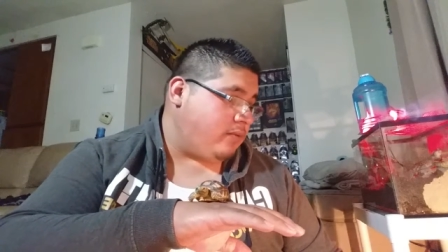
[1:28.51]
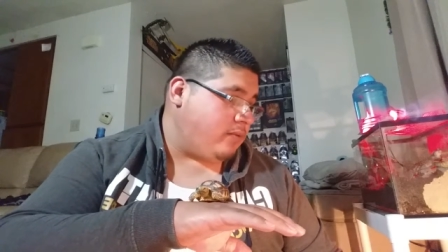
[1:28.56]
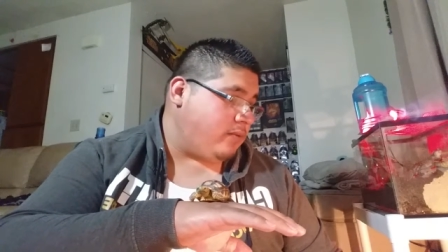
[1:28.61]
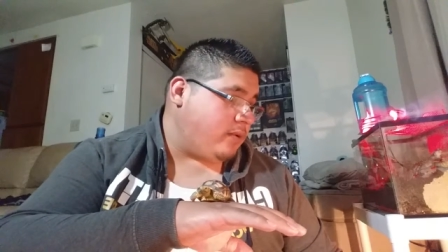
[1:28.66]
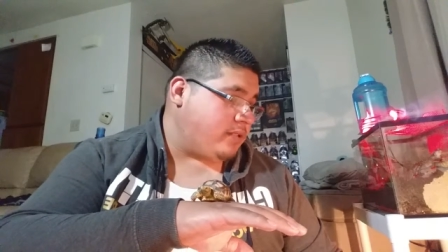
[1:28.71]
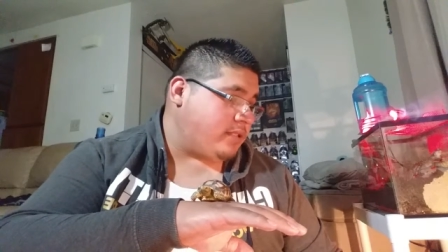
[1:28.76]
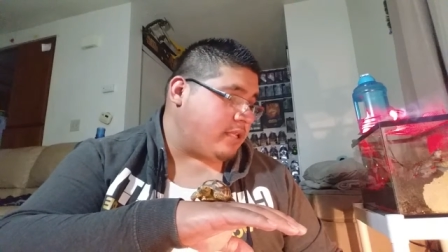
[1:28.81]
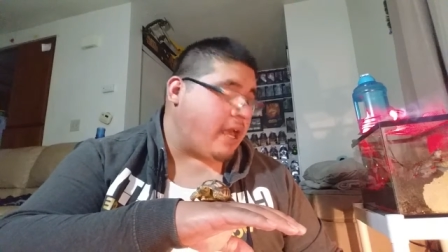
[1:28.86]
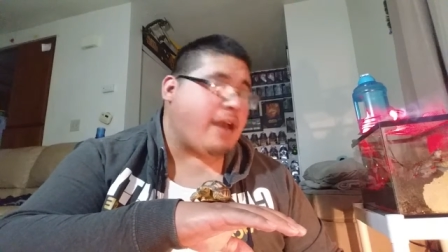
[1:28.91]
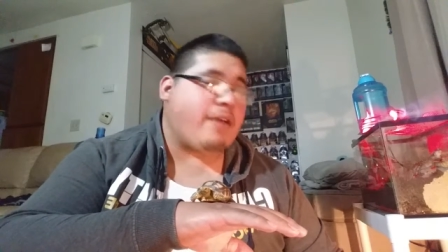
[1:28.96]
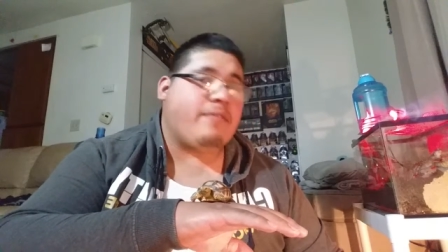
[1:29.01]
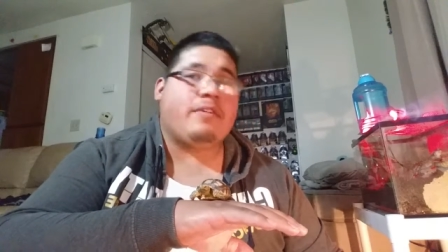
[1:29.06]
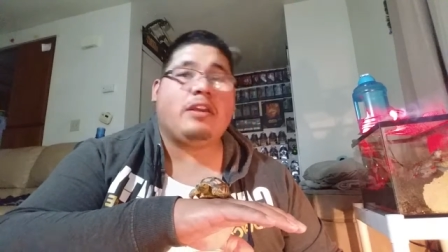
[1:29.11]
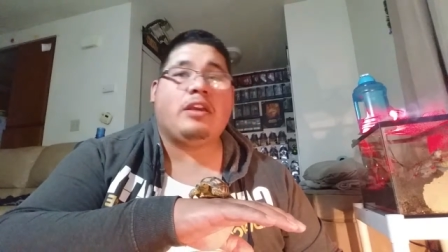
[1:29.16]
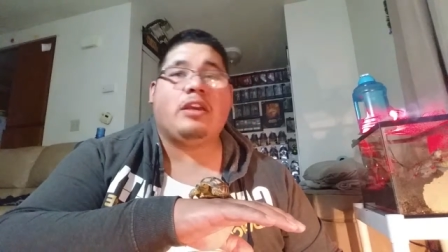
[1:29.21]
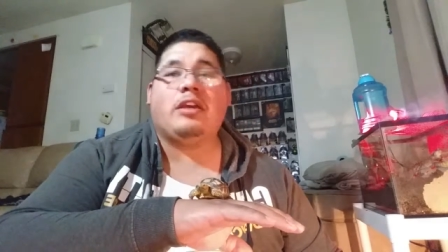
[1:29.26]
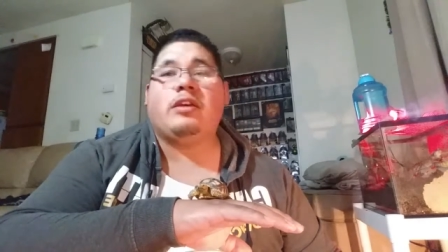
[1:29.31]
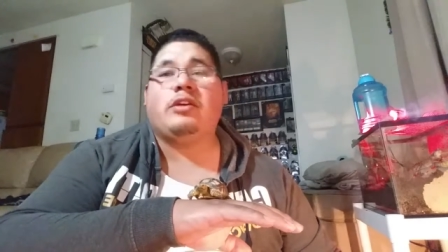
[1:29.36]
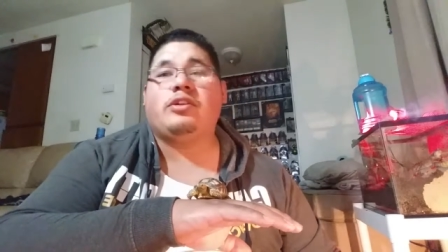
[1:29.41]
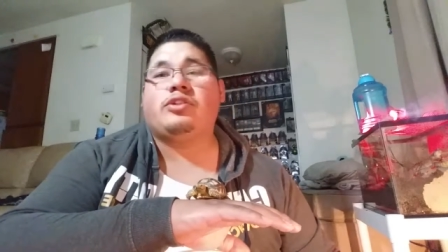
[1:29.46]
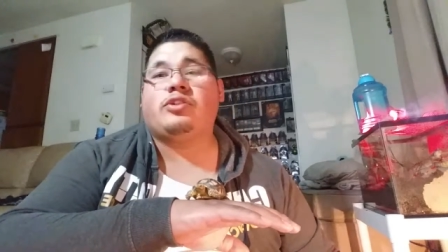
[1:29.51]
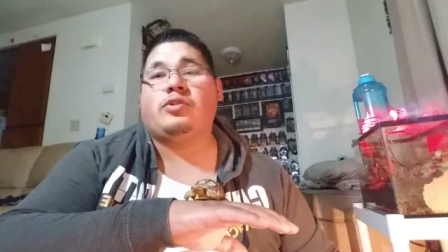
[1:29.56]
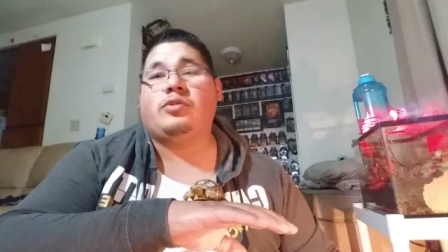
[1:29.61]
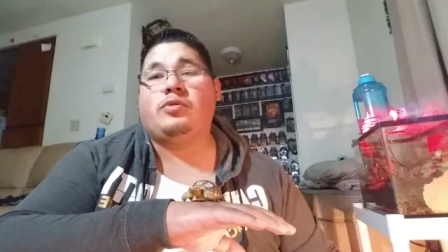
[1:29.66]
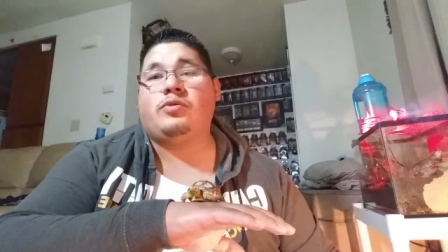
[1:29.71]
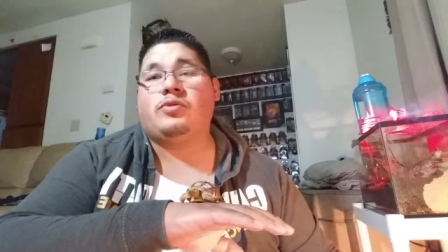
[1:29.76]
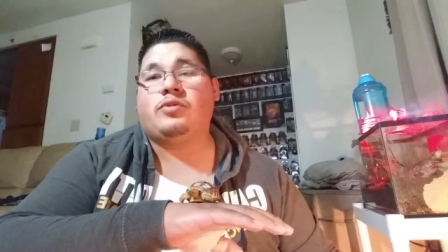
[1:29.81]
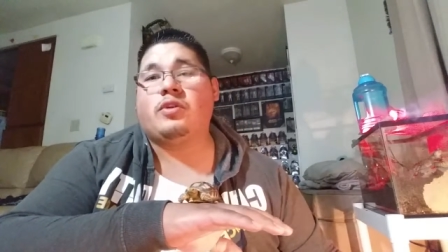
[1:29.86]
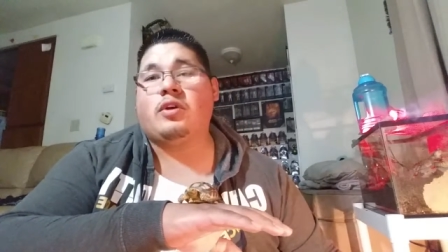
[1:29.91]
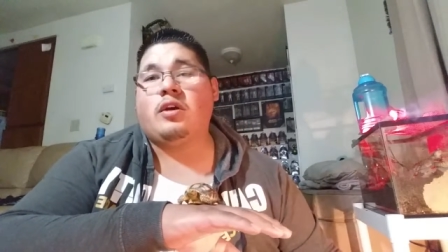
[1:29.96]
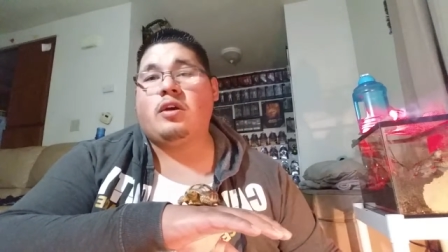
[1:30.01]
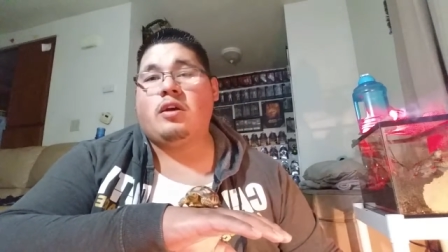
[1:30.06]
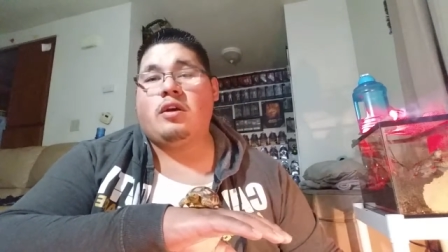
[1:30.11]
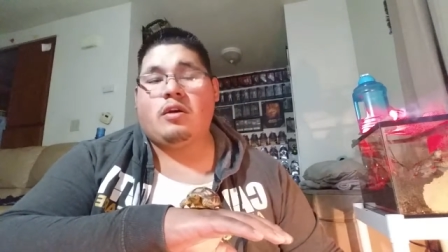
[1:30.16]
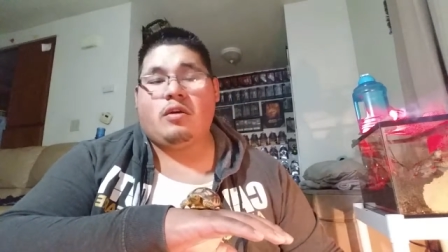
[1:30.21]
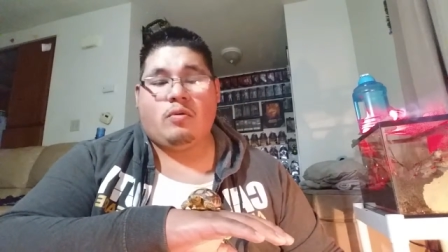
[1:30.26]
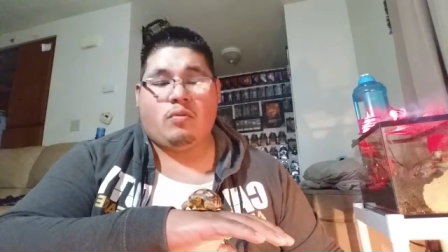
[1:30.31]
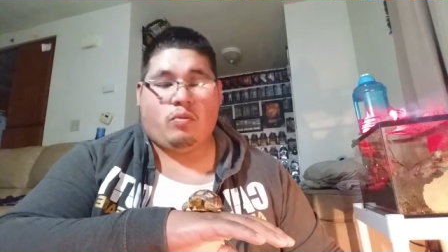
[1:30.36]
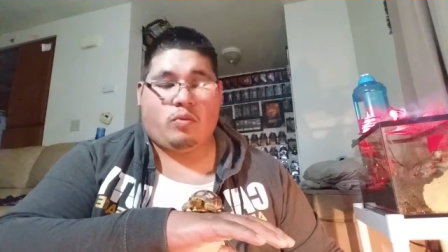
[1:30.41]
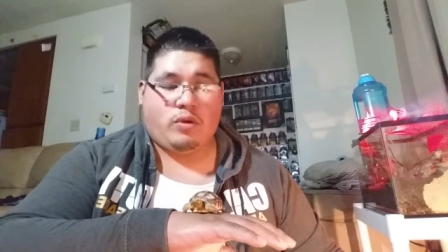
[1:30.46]
was having issues
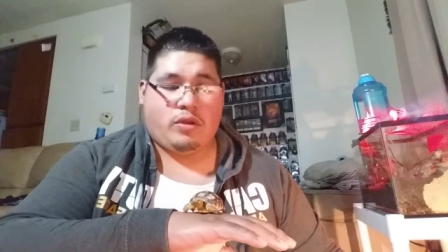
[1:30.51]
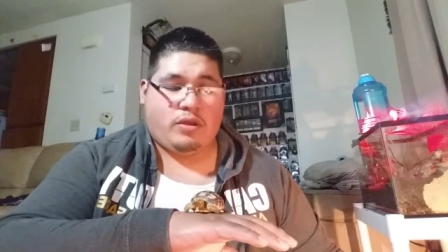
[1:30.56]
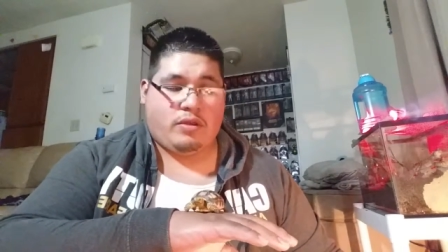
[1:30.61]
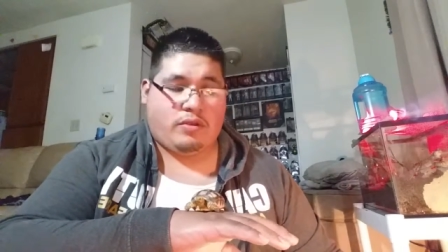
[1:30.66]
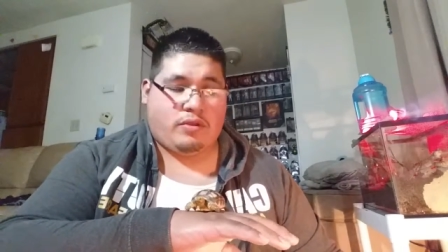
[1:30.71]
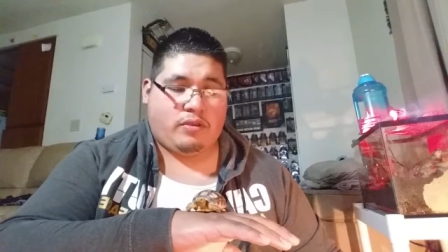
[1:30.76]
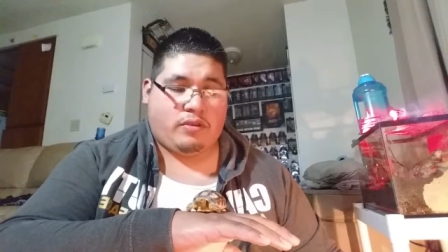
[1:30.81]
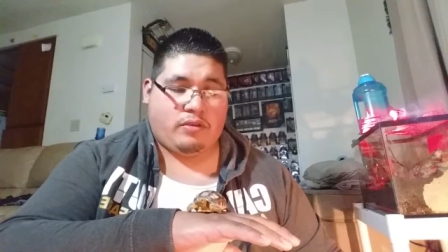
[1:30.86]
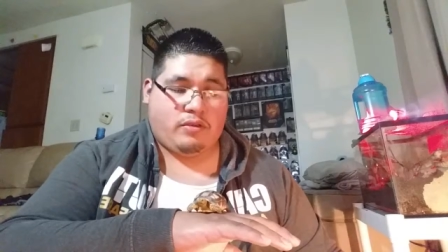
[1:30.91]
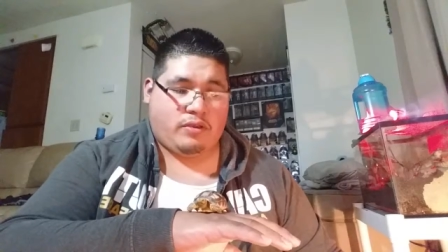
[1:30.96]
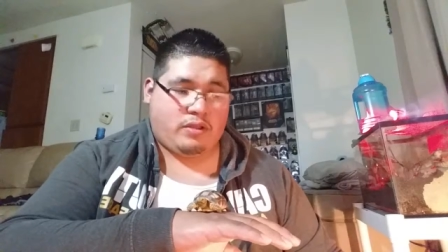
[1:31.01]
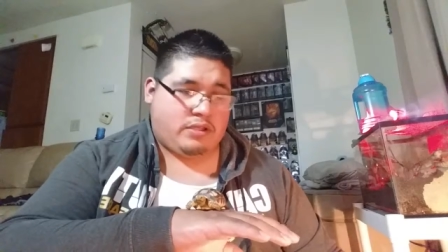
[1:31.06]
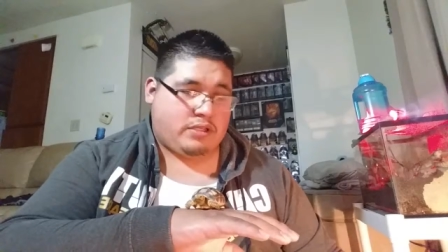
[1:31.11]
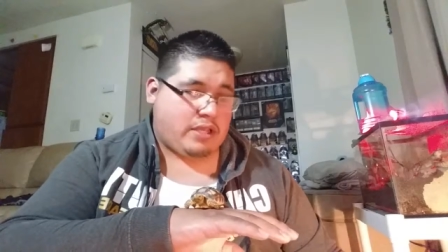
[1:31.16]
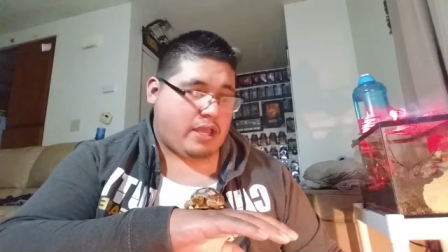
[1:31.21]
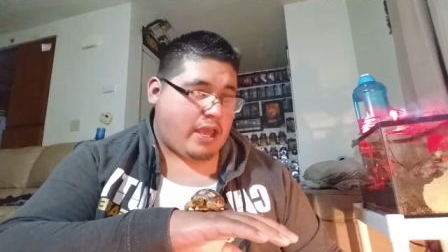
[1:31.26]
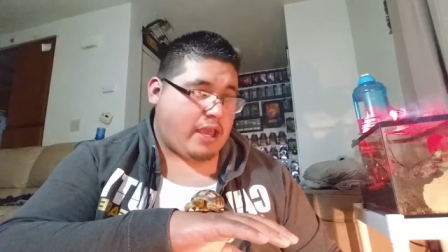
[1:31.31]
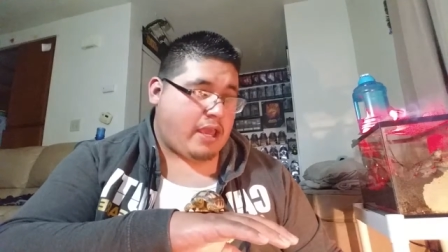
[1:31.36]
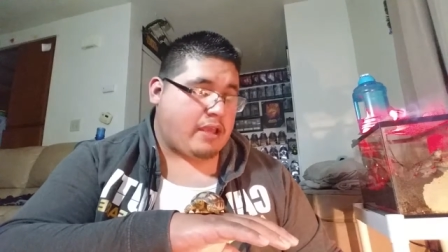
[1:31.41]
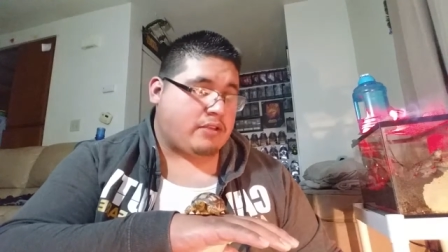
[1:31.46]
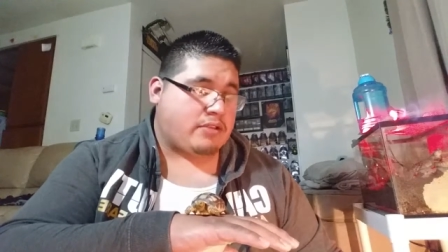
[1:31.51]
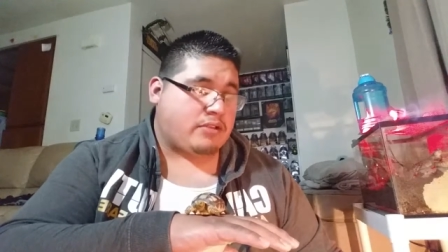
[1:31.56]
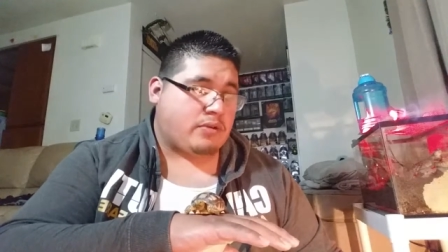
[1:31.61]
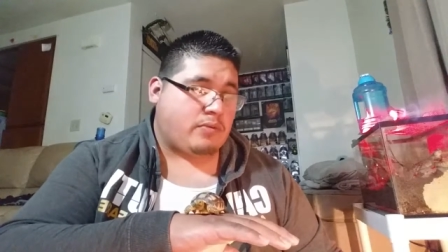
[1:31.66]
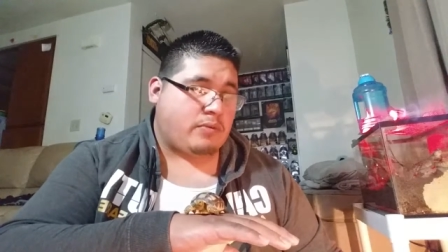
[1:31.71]
with the tank.